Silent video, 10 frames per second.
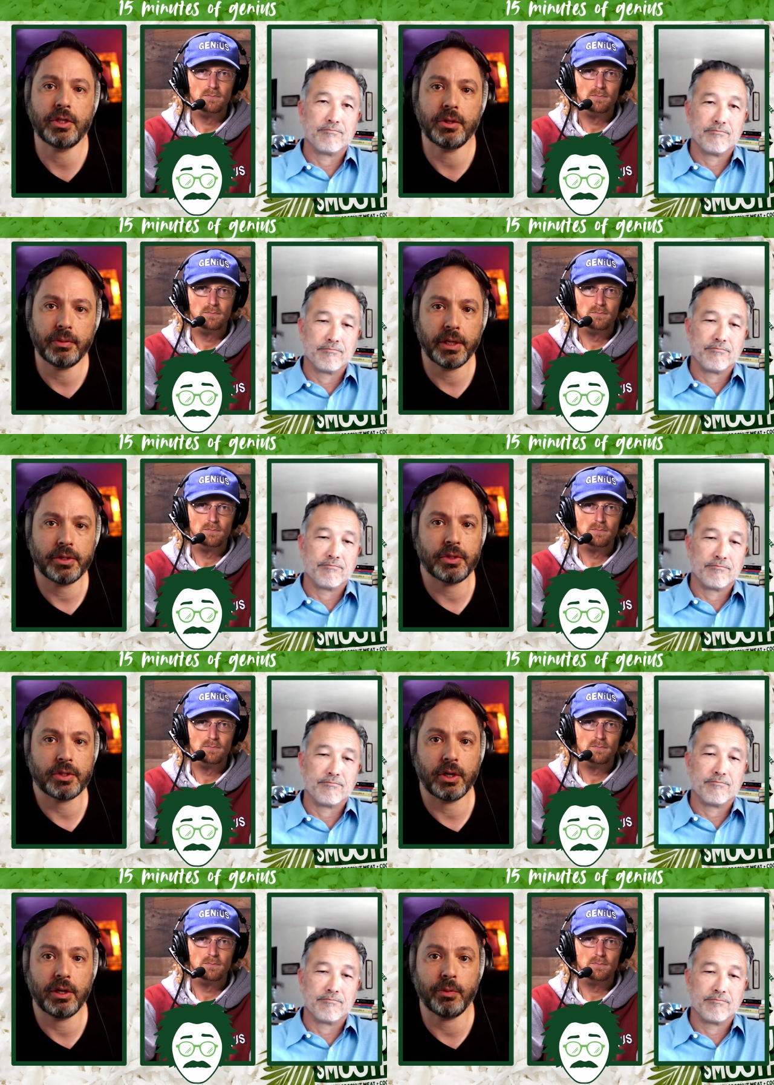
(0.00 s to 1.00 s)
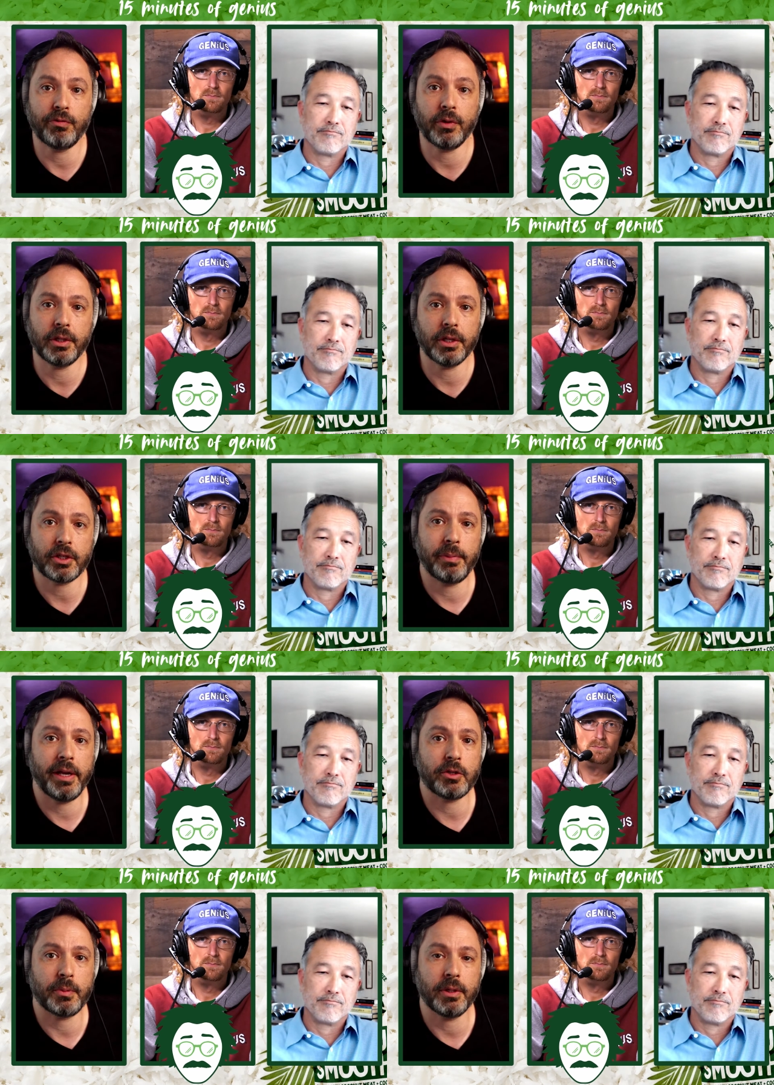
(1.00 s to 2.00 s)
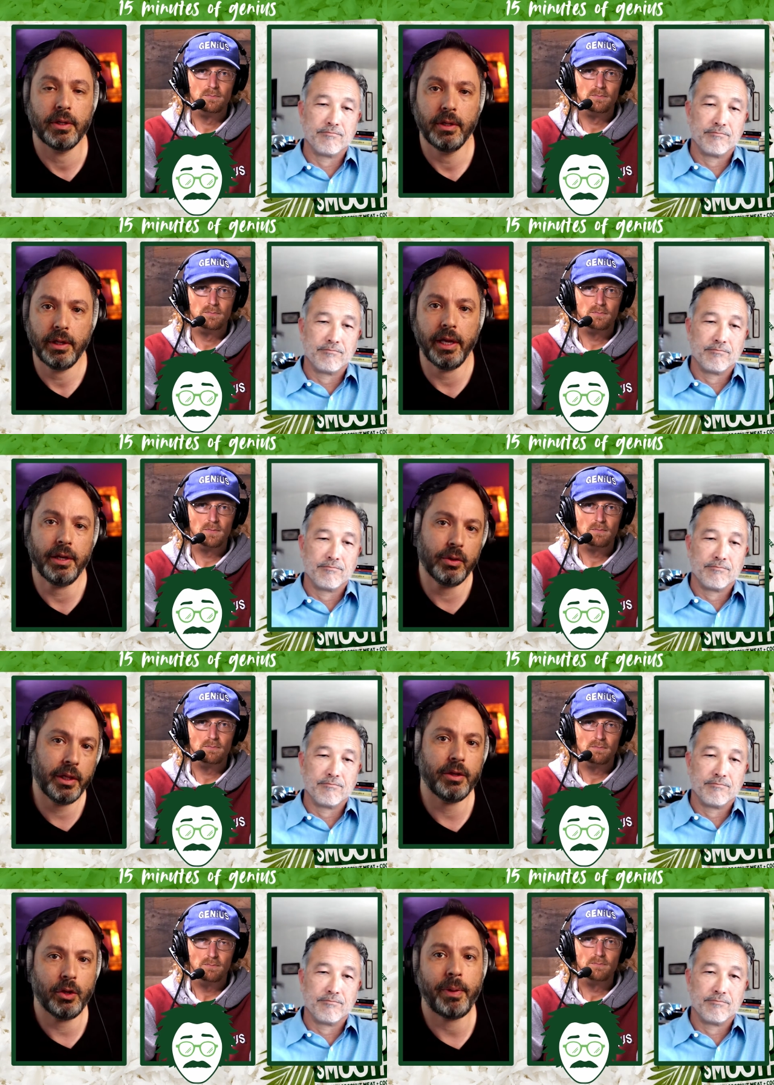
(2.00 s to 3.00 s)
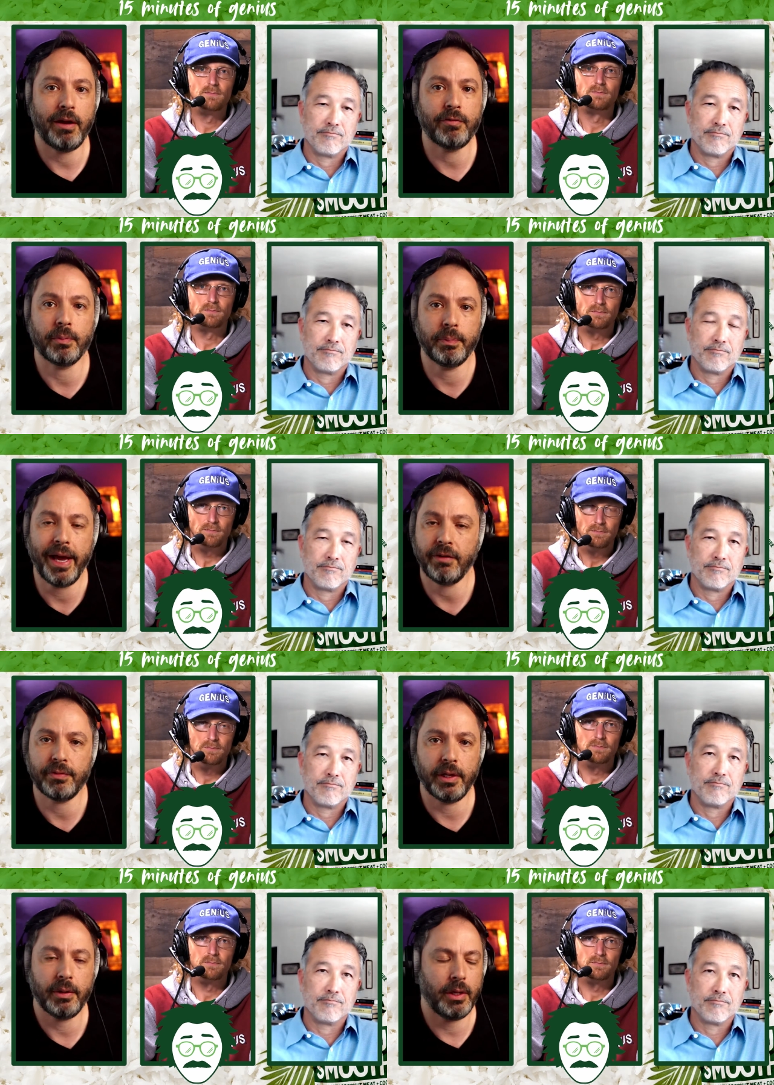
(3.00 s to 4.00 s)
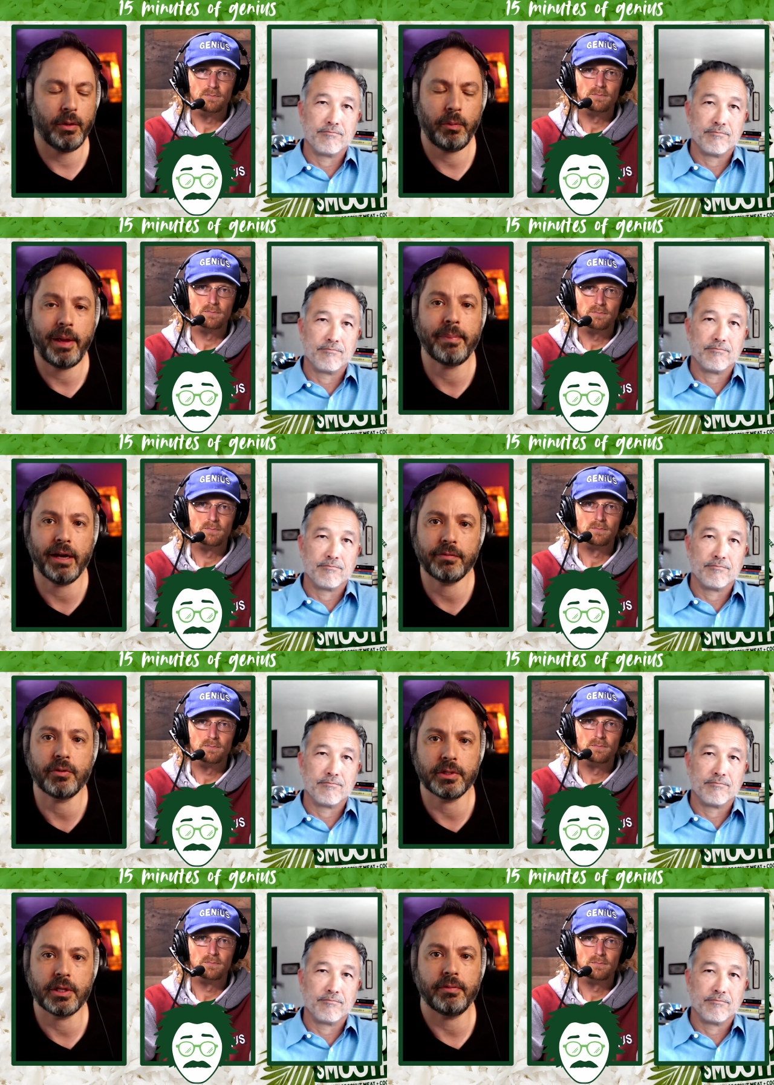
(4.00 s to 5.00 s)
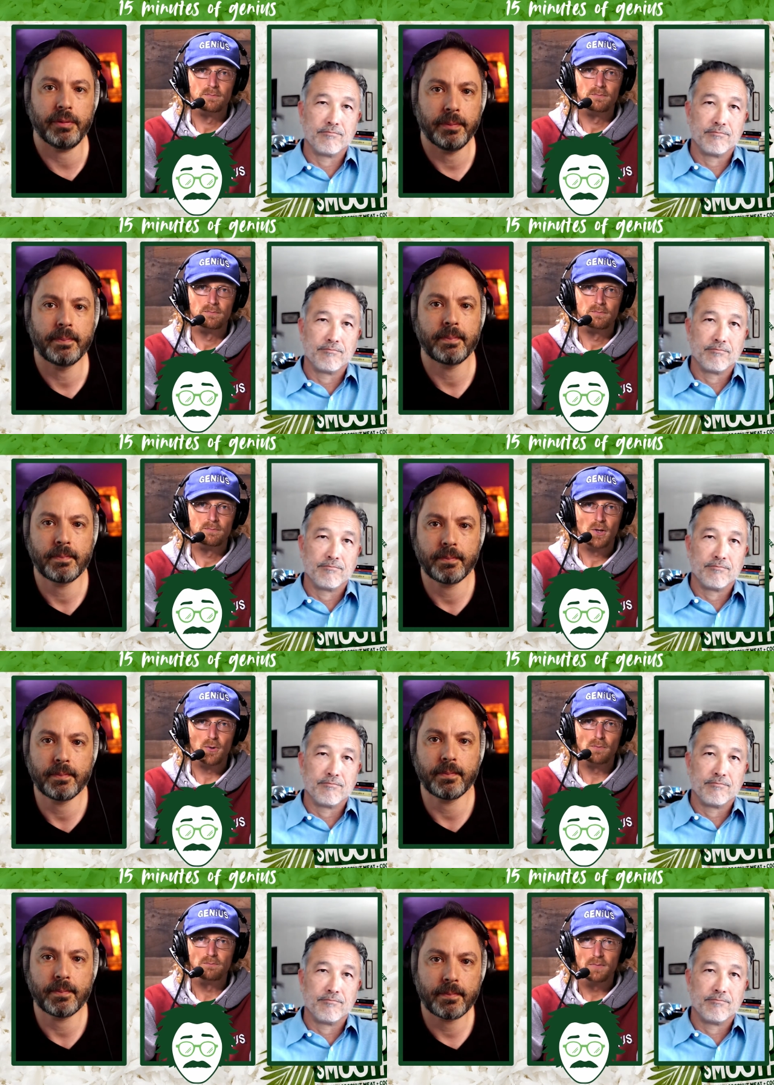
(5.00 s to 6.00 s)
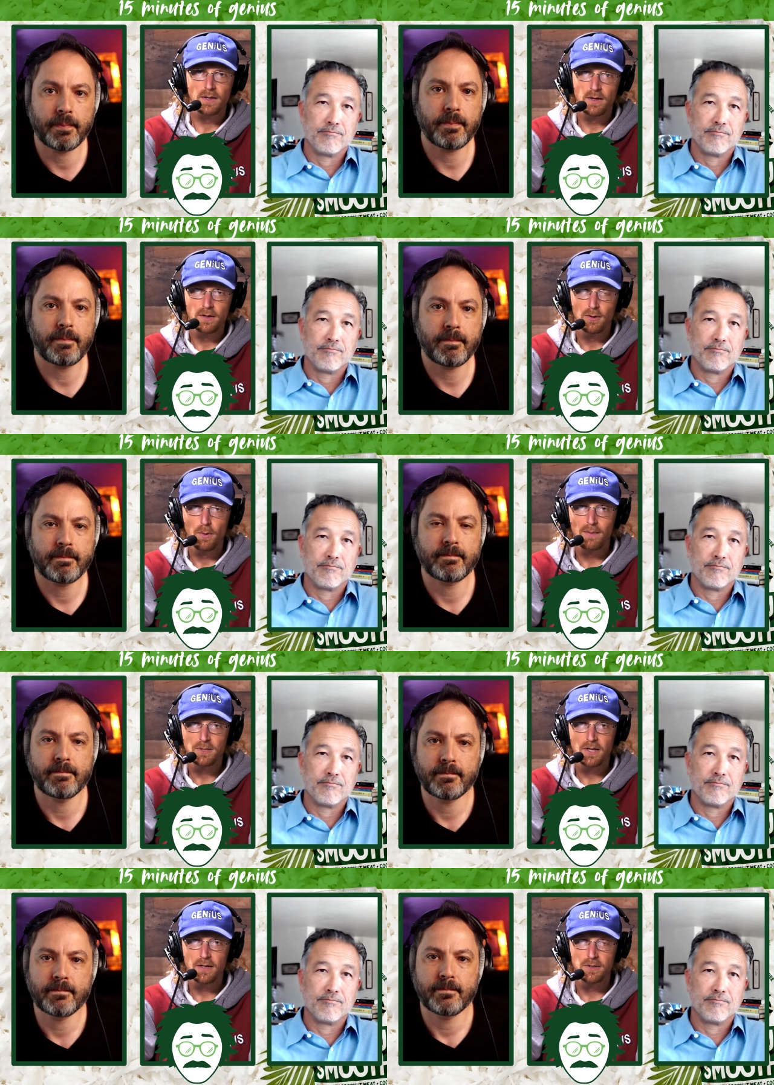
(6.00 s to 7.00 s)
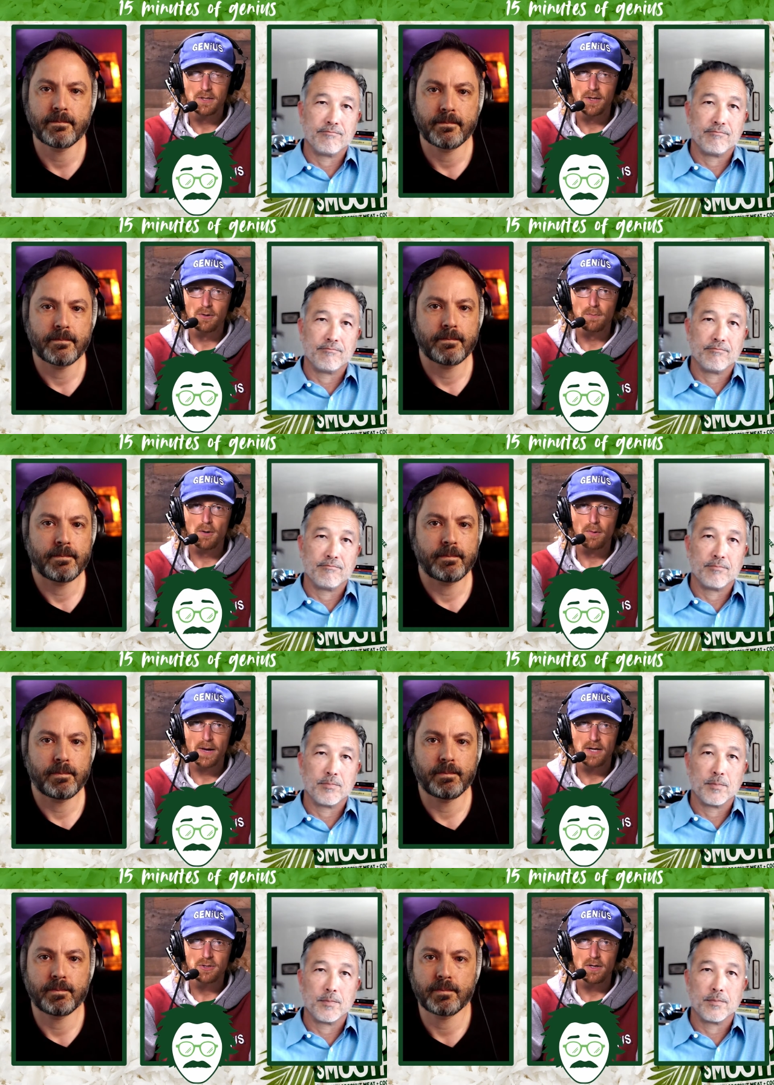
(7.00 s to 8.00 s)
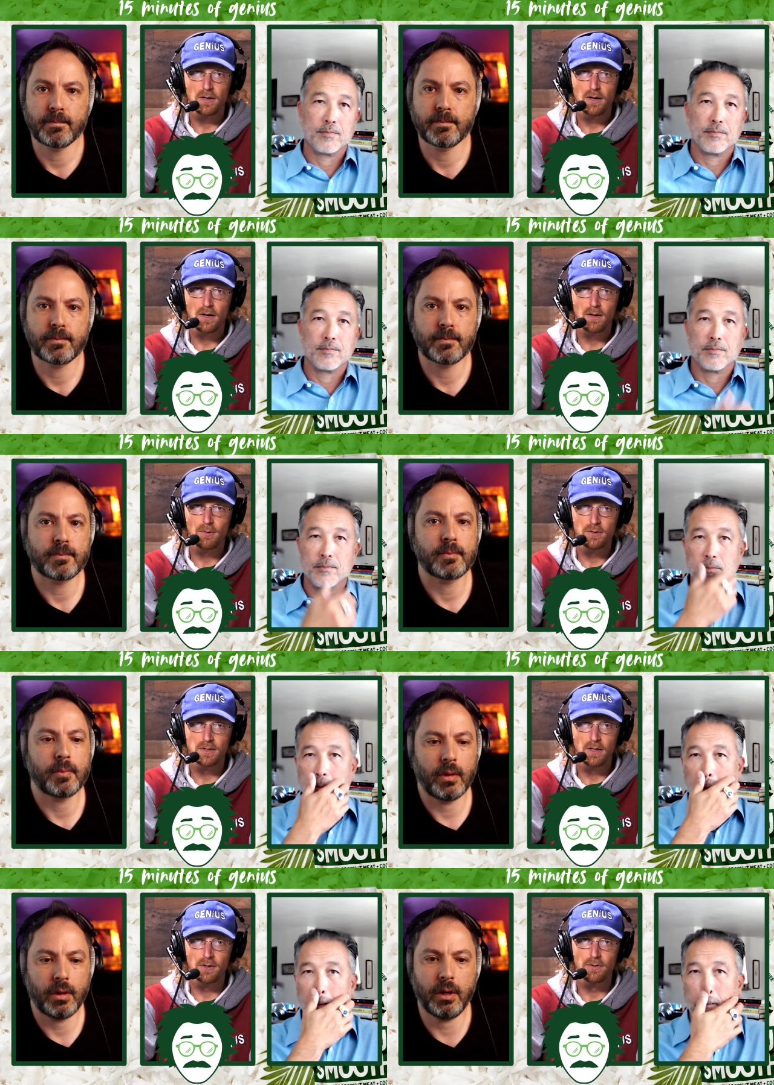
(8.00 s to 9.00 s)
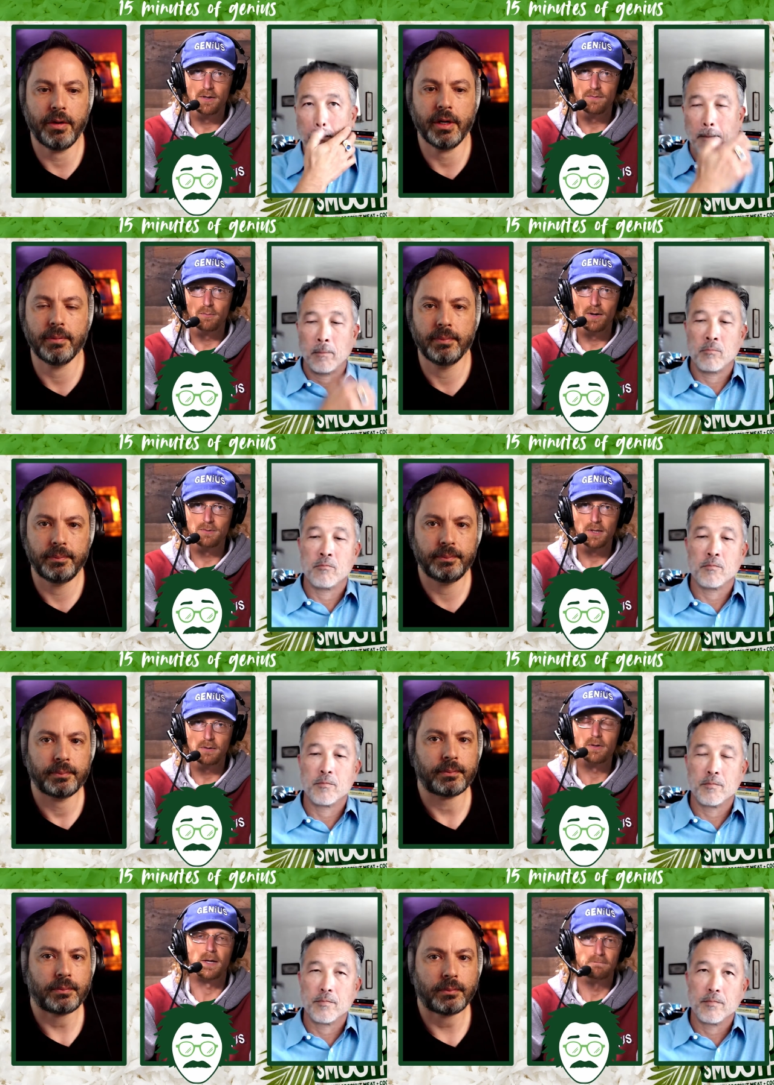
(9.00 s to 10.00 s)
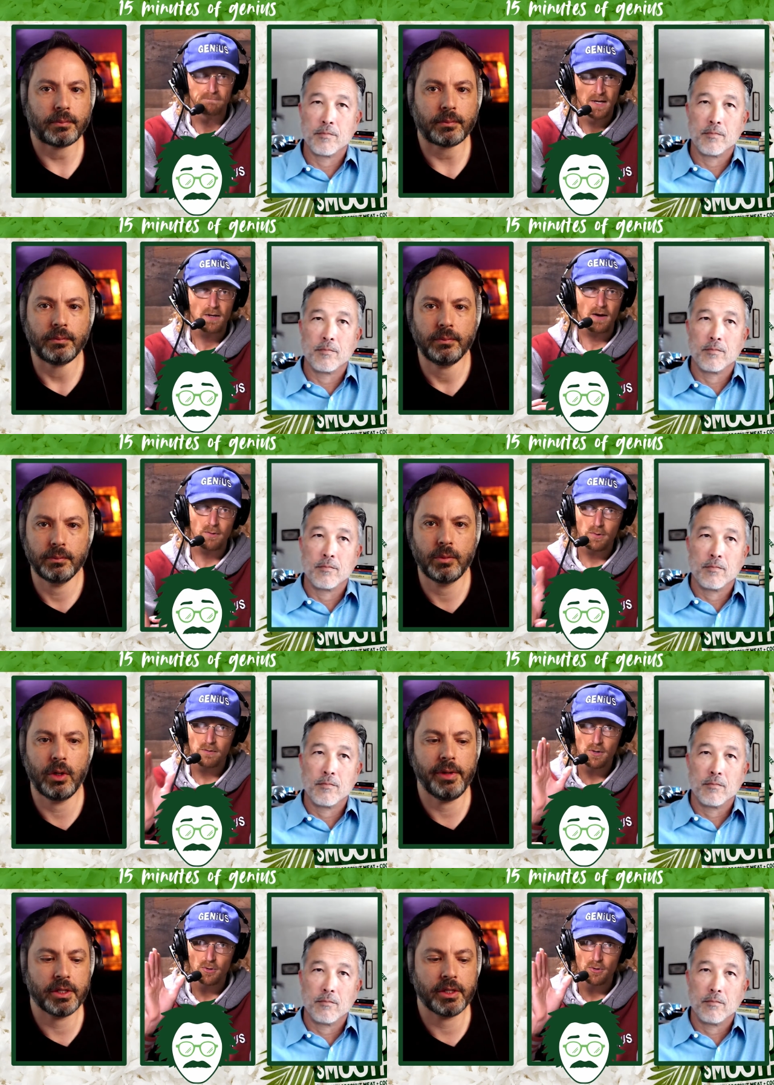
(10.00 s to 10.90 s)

Speaker 1: you gets you started with full deduction management, and you'll get you'll pay for back it'll, pay back for itself. Cool.
Speaker 2: And then the website is it under promomash.com or is it under a Correct. different website? Okay. Everyone, oh, go to